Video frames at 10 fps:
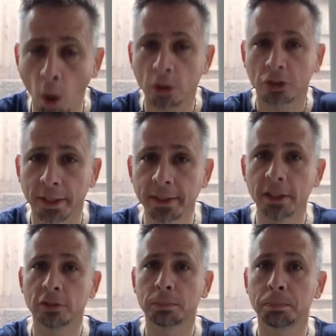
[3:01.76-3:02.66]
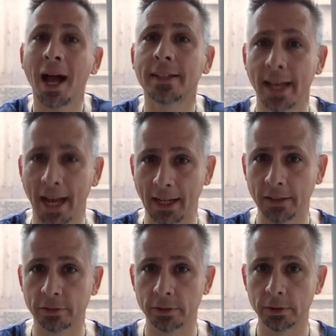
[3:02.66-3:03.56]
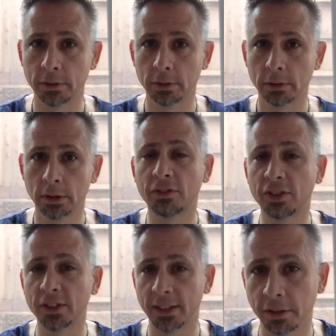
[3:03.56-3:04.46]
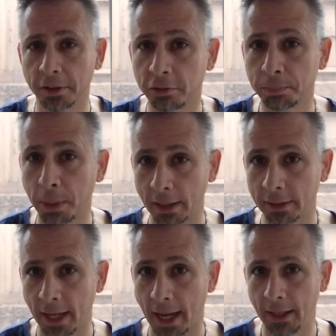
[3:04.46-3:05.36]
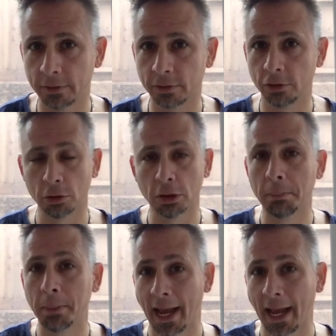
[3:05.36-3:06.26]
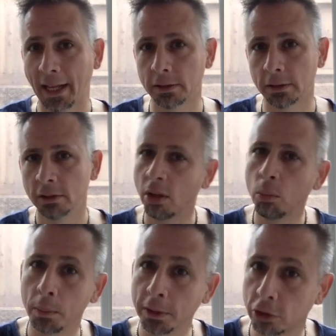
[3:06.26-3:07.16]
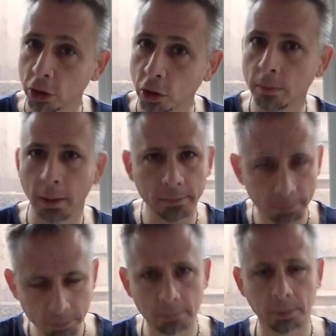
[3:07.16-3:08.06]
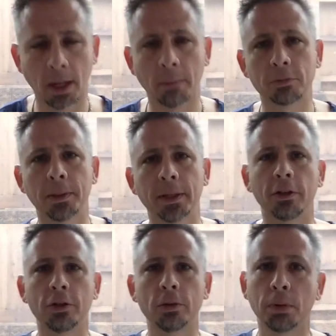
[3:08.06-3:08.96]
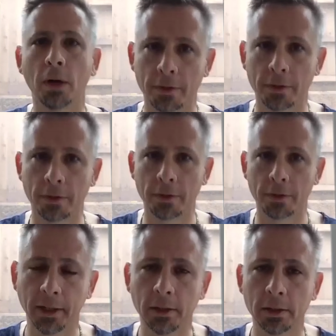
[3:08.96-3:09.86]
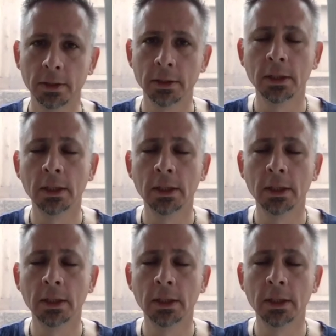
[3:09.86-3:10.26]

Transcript: watching this podcast, listening to this podcast, and you're a man, some women too, but I'm speaking to you brothers out there.